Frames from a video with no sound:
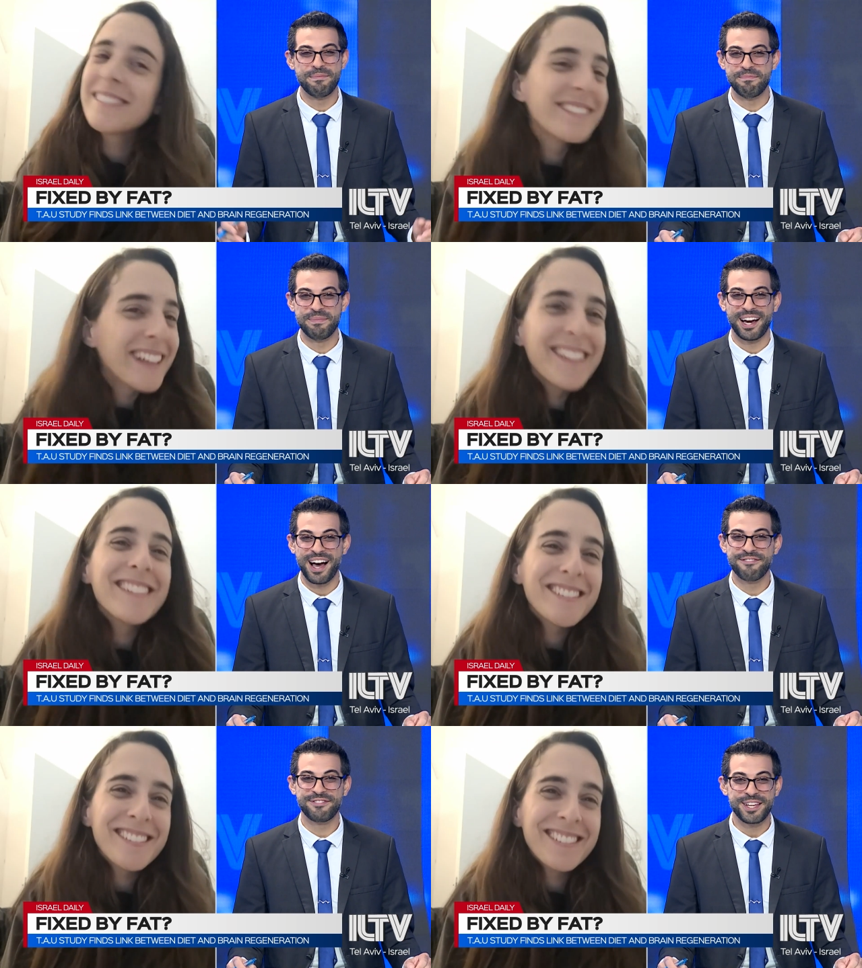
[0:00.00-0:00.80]

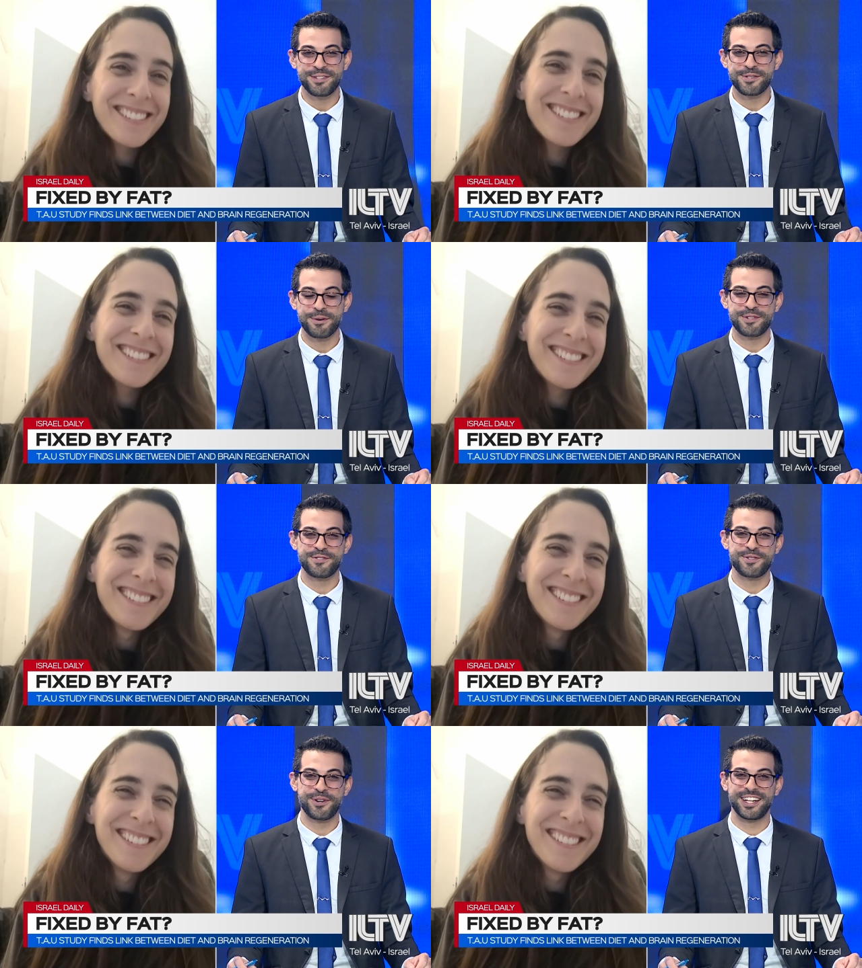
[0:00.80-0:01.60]
Speaker 1: Meirav, thank you so much
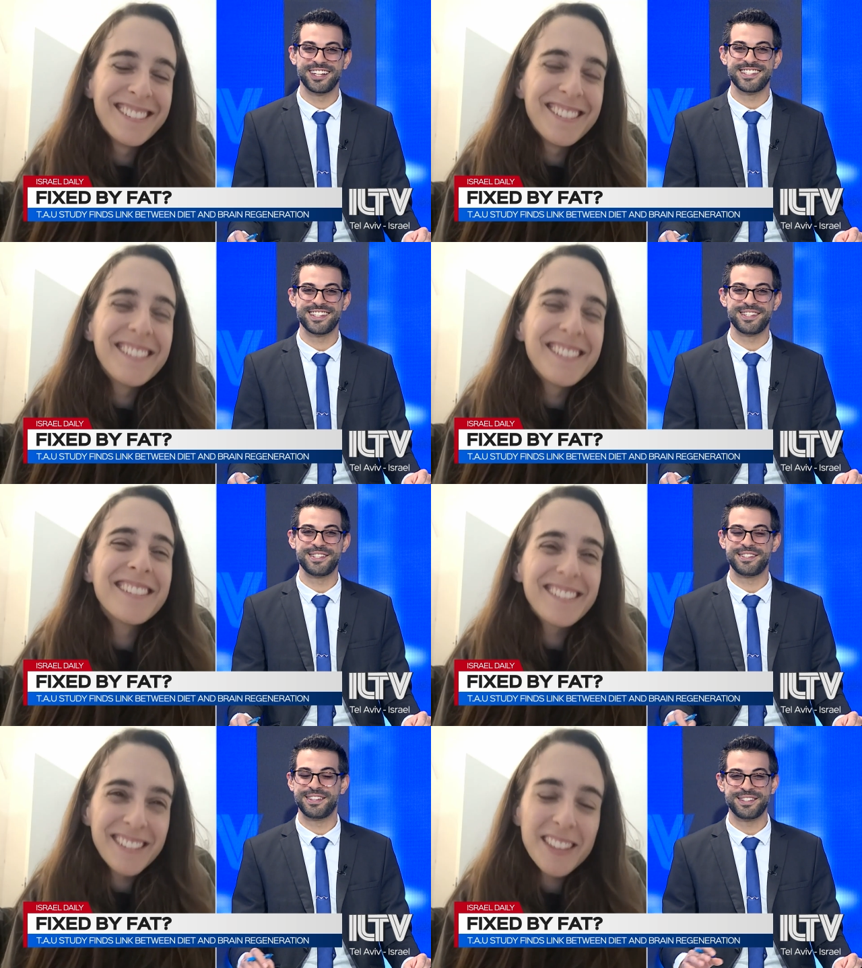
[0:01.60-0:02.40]
for joining us. This
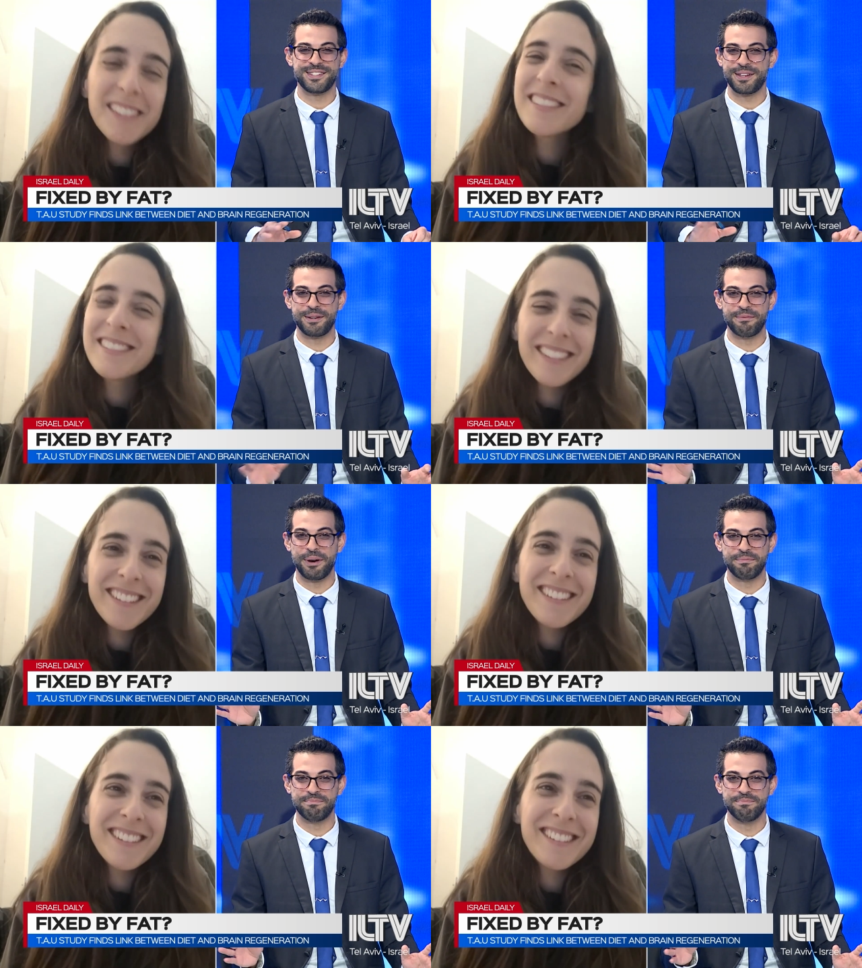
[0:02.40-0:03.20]
is
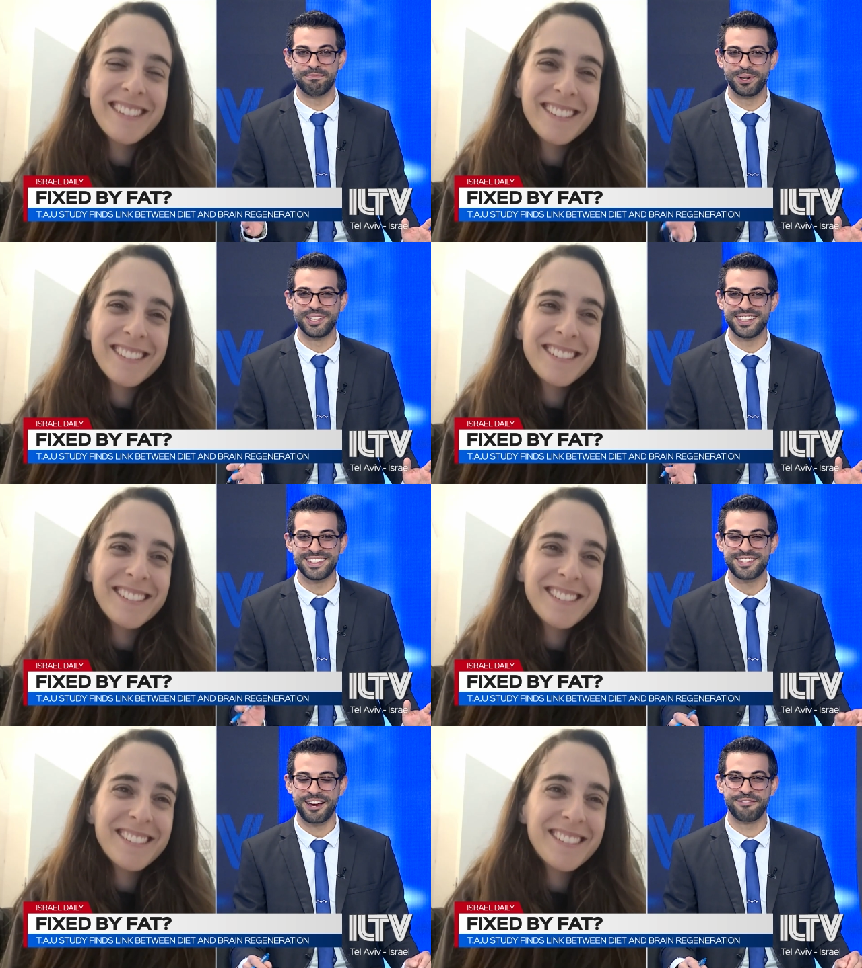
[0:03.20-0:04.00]
a brilliant
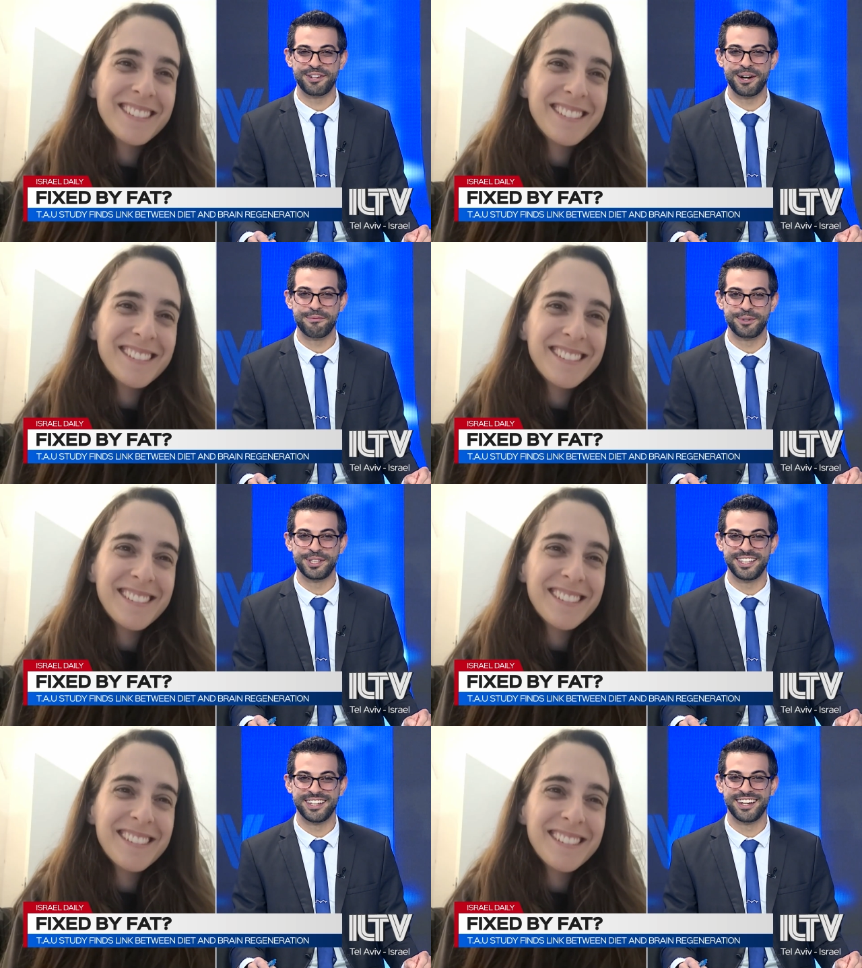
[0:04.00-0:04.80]
discovery, and I'm
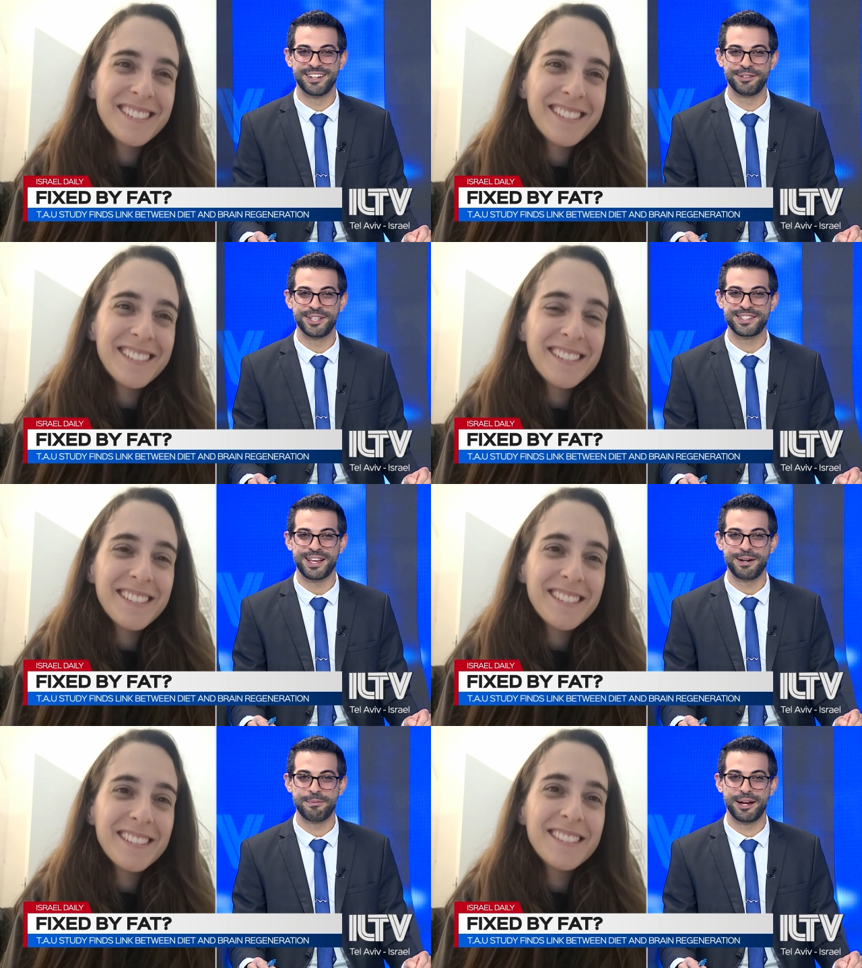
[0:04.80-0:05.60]
really really
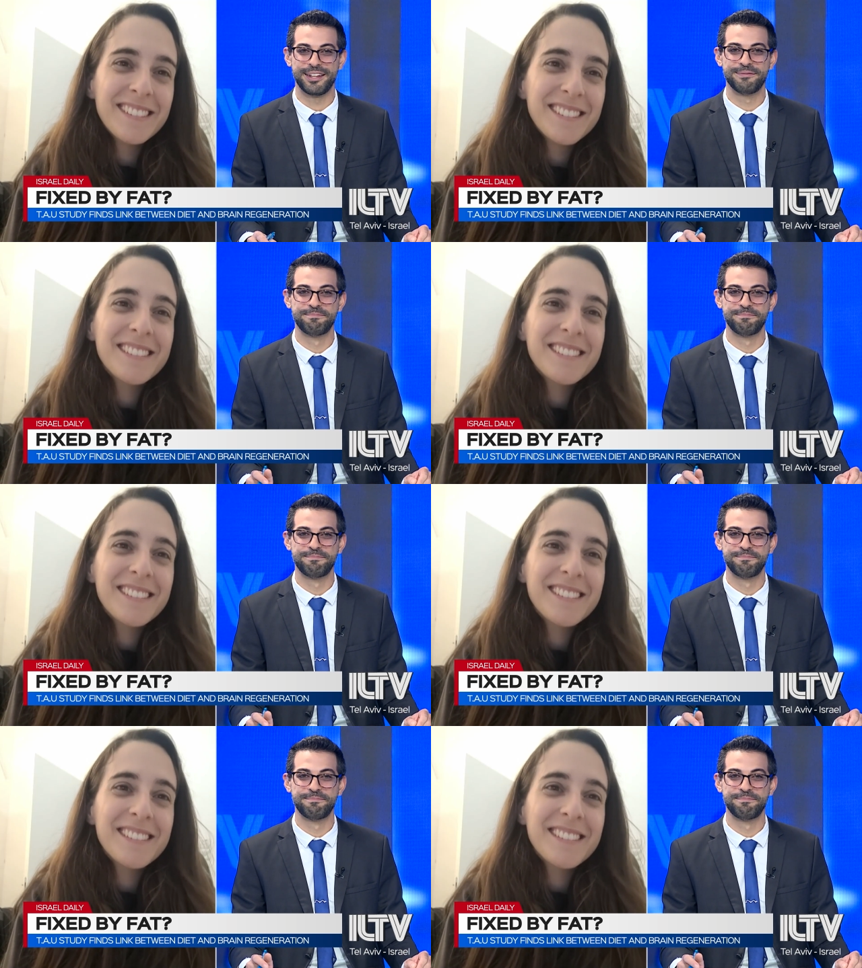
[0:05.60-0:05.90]
excited about it.